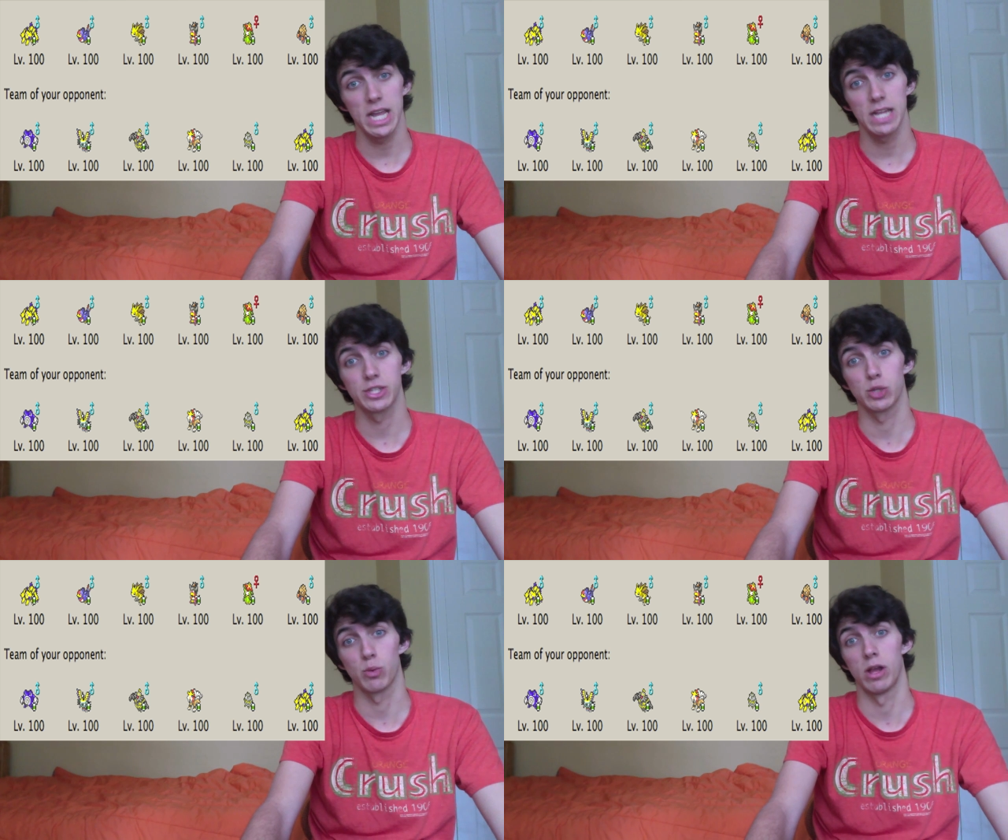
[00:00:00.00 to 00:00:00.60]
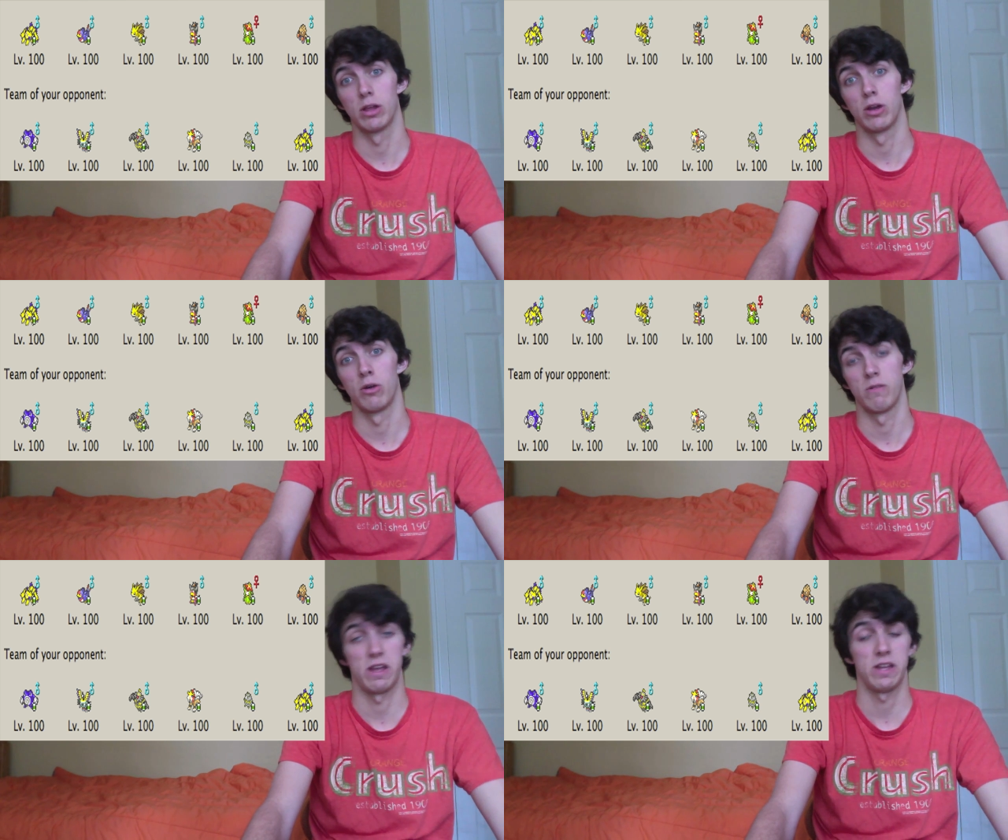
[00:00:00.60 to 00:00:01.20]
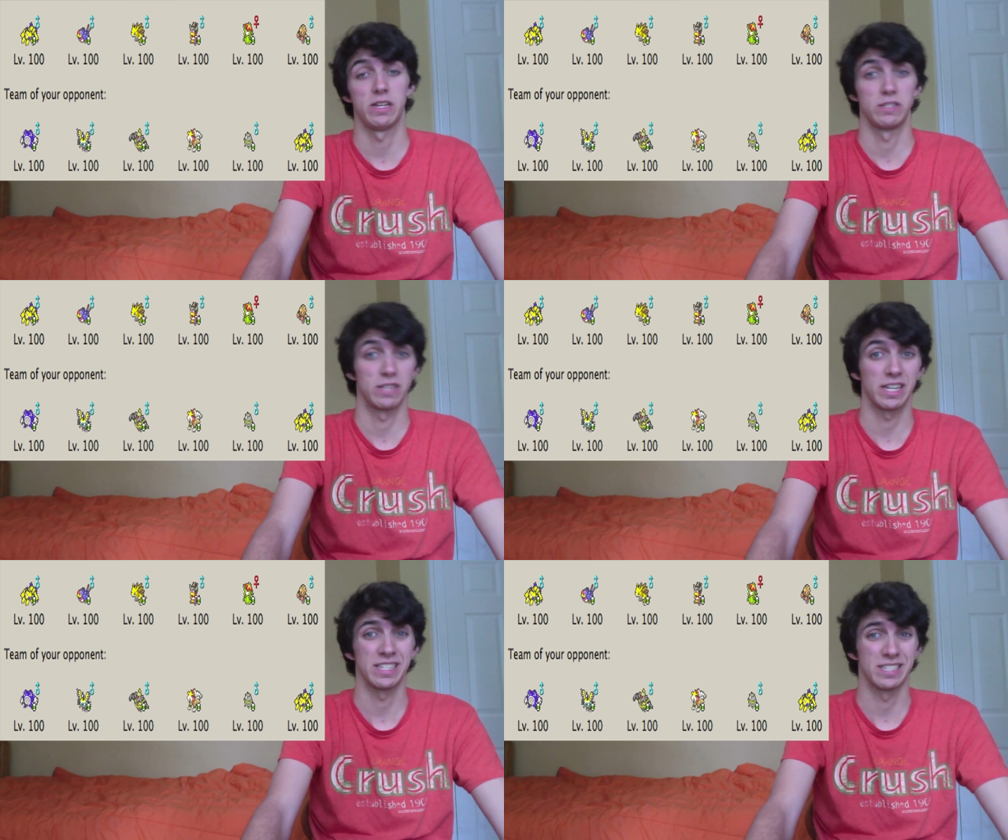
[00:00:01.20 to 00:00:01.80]
and Swallow, and
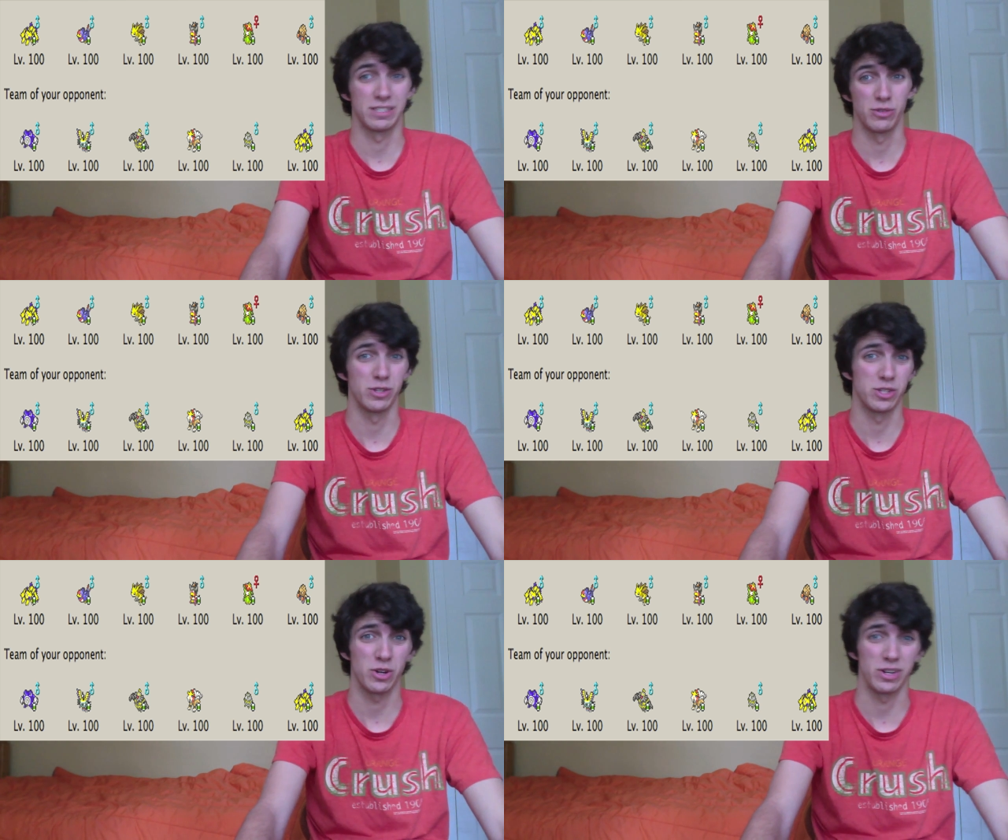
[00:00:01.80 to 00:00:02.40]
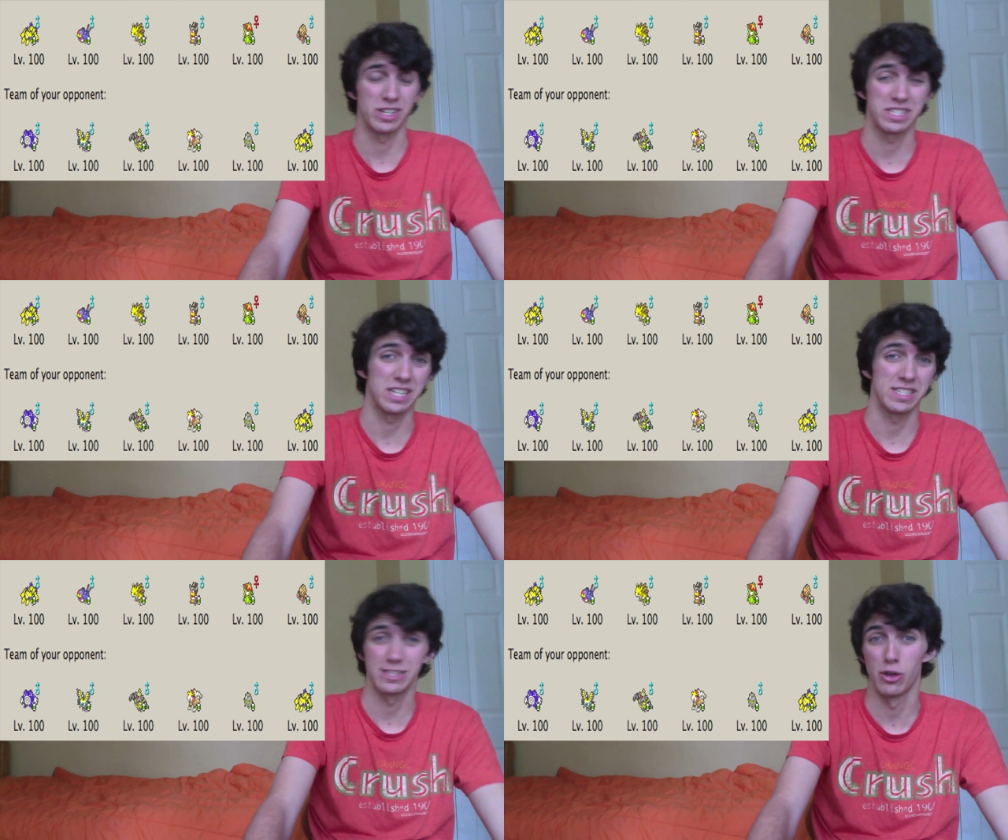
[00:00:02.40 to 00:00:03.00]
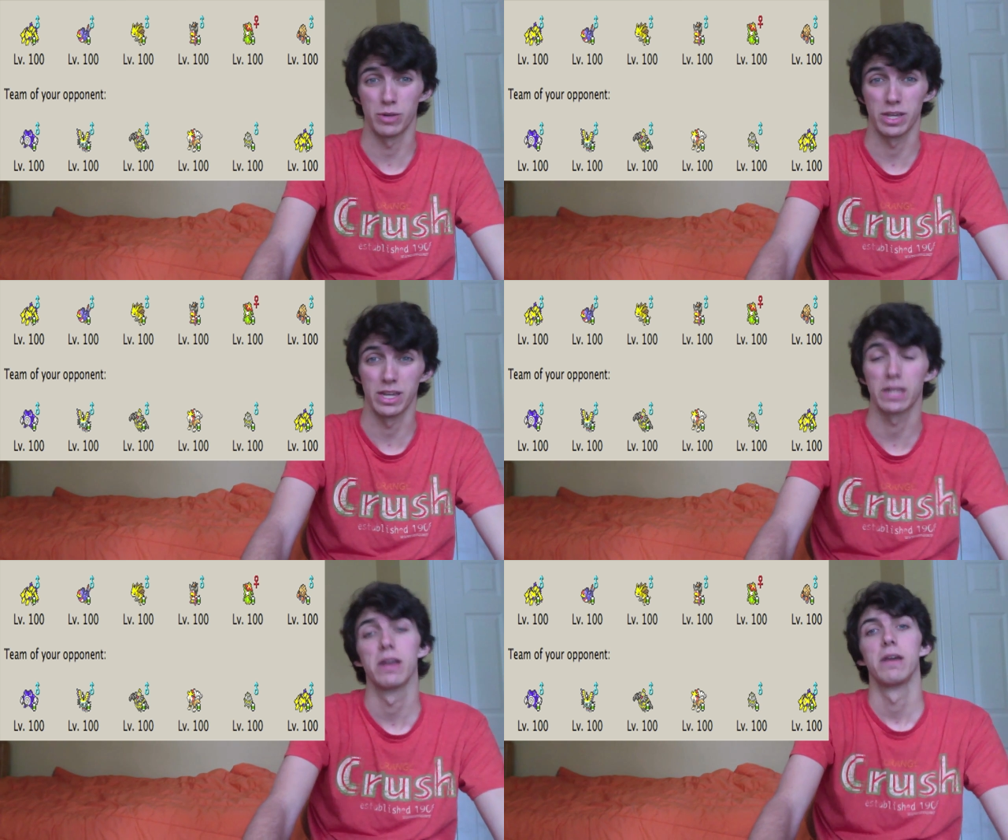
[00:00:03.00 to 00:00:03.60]
I guess to a certain extent
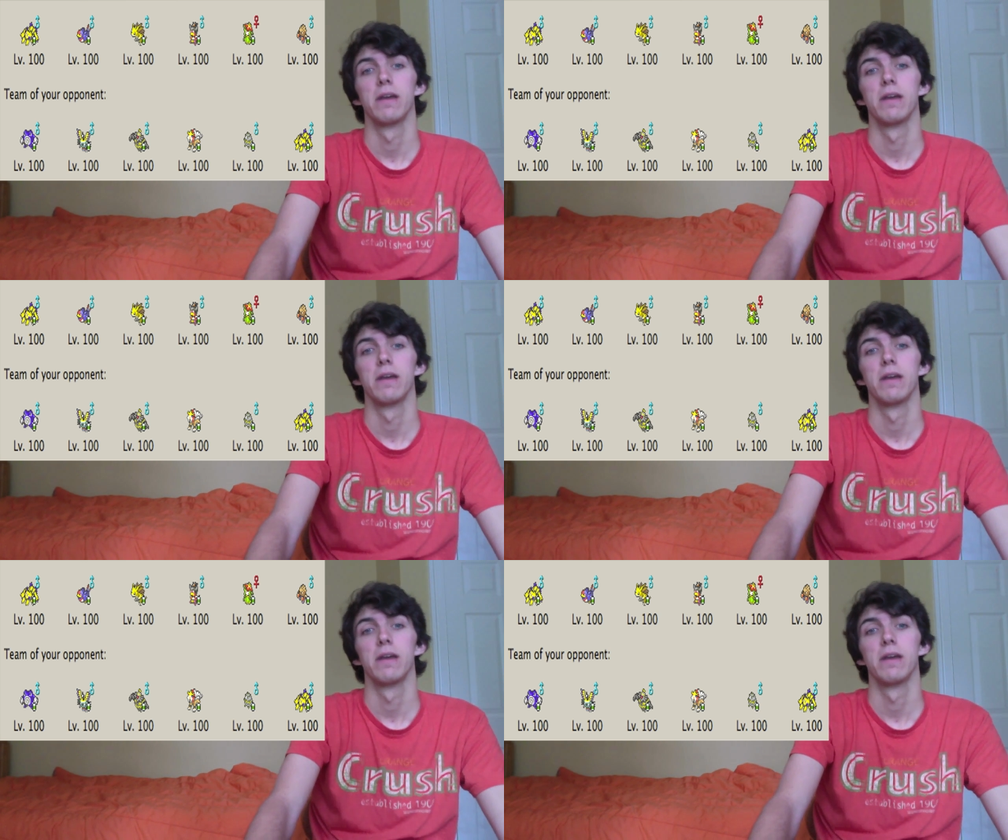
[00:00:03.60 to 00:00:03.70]
Slowking.